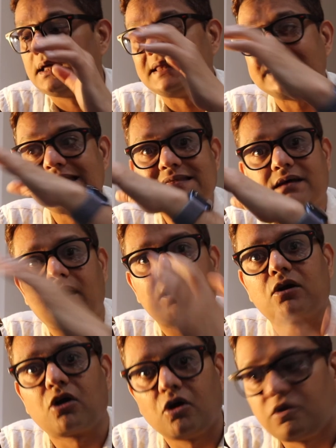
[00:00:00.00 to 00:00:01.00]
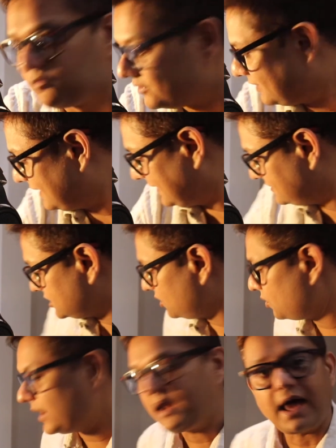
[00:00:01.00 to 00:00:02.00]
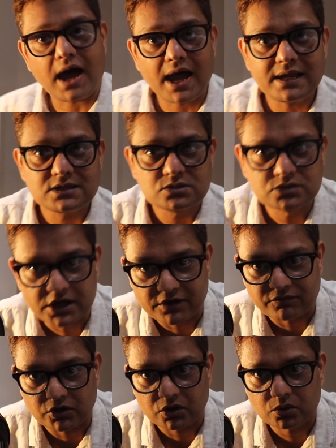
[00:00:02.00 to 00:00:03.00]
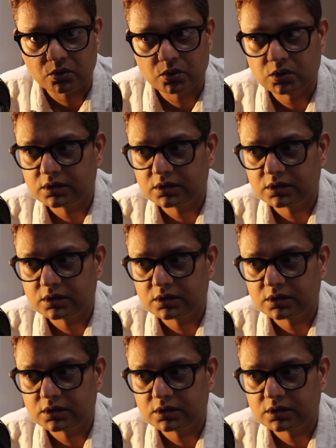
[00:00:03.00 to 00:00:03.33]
These are growing with that. So when I do the review,